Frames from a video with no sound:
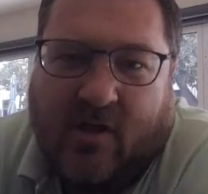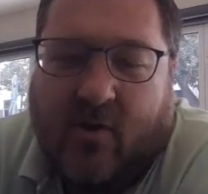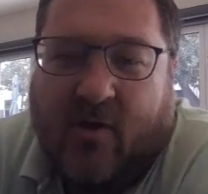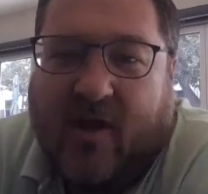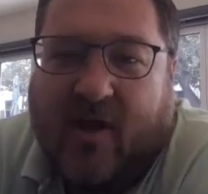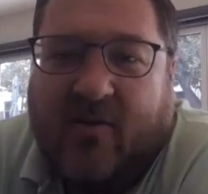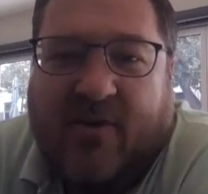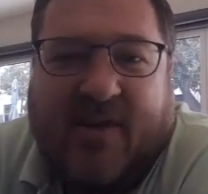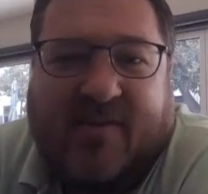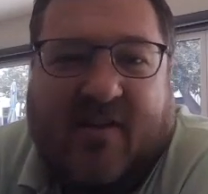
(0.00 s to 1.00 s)
So
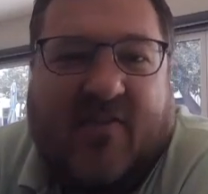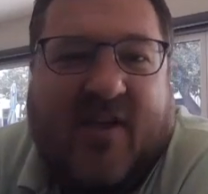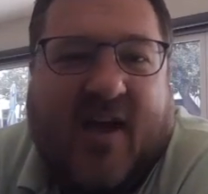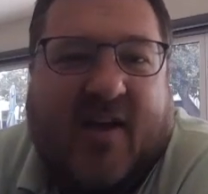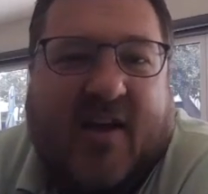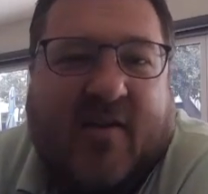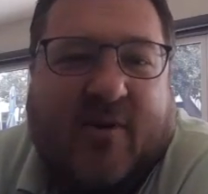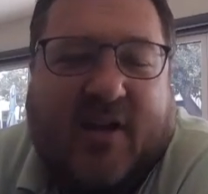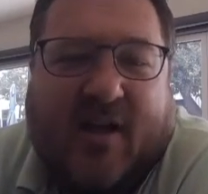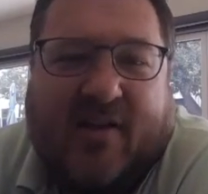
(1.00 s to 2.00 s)
anyway, that's all I've got.
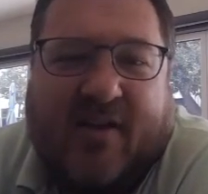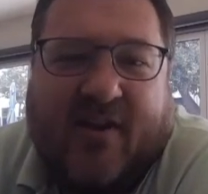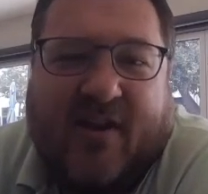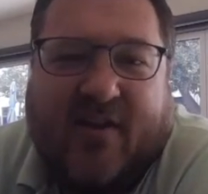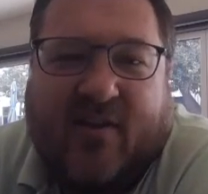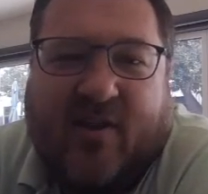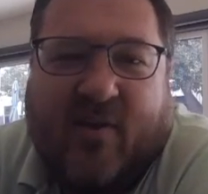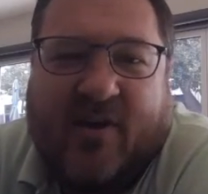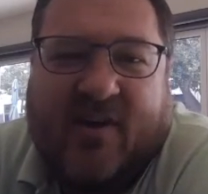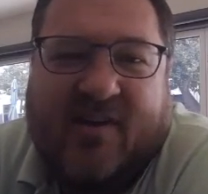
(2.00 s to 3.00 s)
Anybody else have anything they
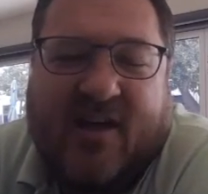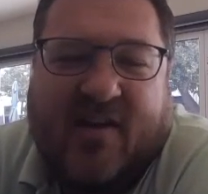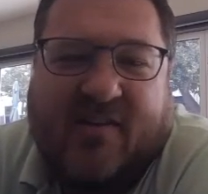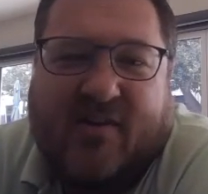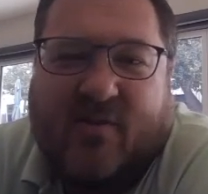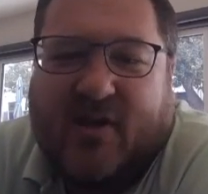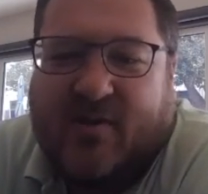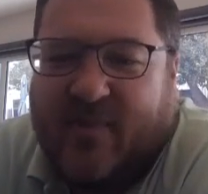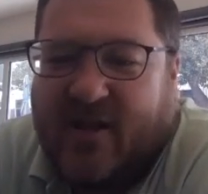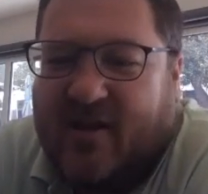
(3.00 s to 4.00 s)
want to discuss, or we
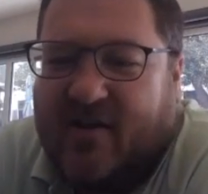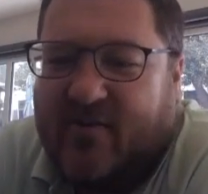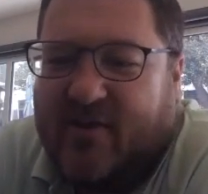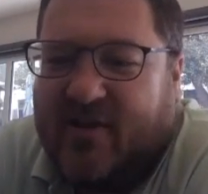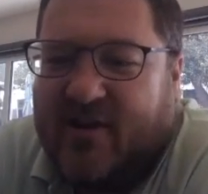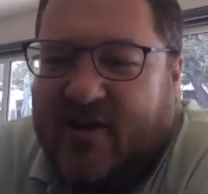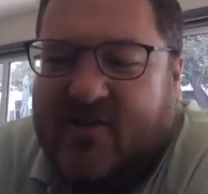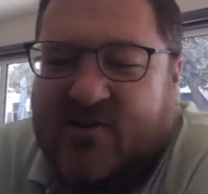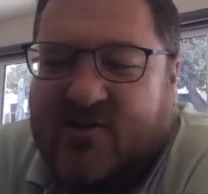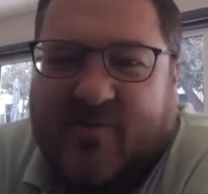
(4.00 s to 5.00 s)
can make it a really
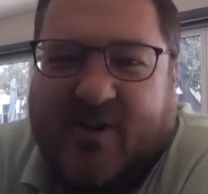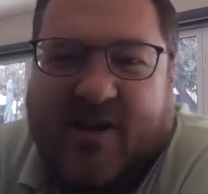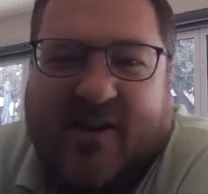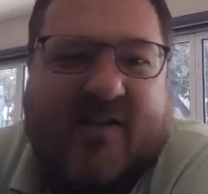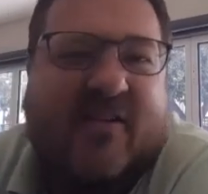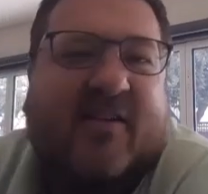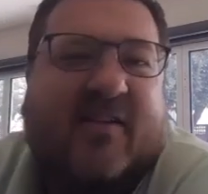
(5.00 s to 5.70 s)
nice short meeting?